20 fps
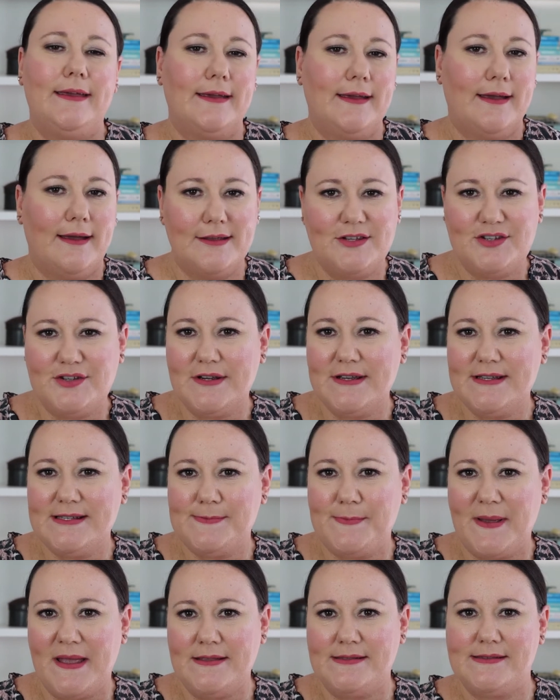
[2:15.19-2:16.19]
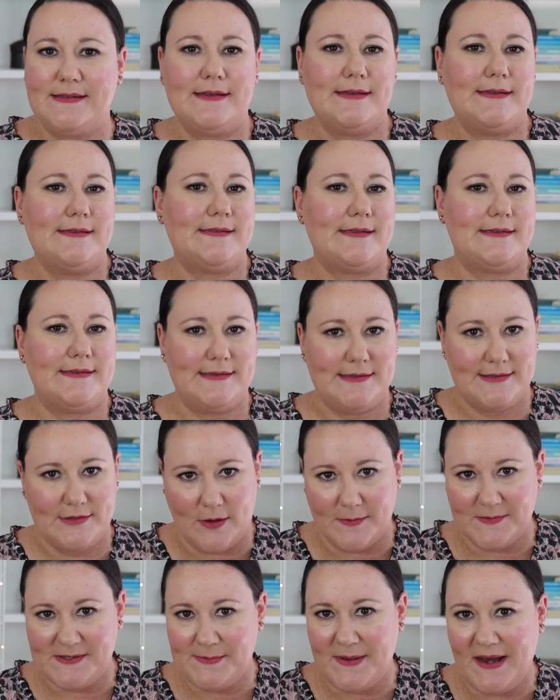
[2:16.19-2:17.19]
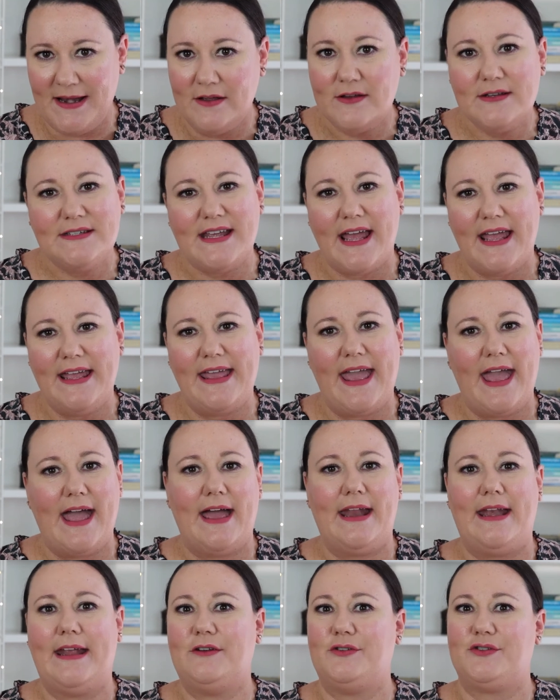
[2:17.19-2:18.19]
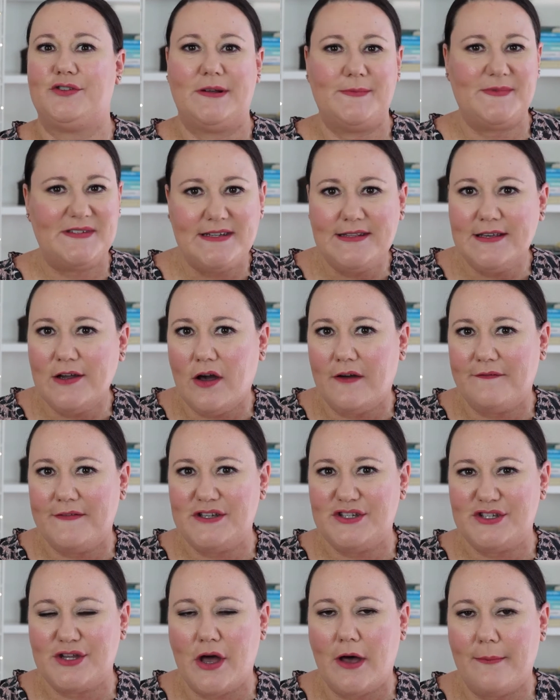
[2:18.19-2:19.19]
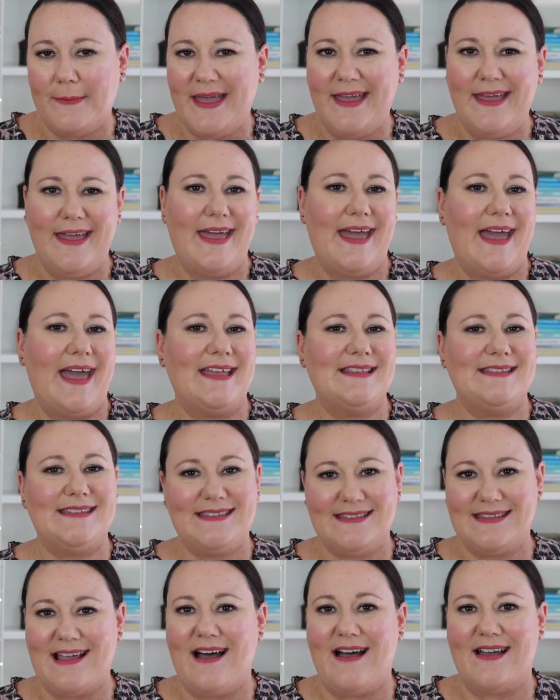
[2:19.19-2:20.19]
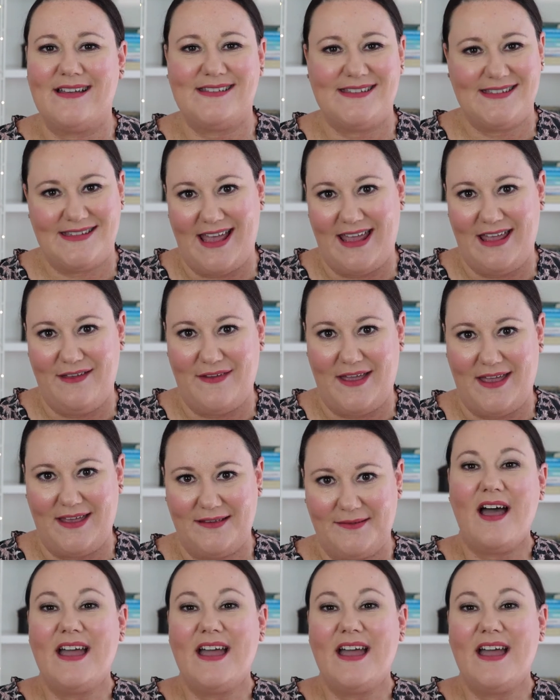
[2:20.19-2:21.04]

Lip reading: cut your expenses, stop spending on takeout and trips to the coffee shop, and start saving.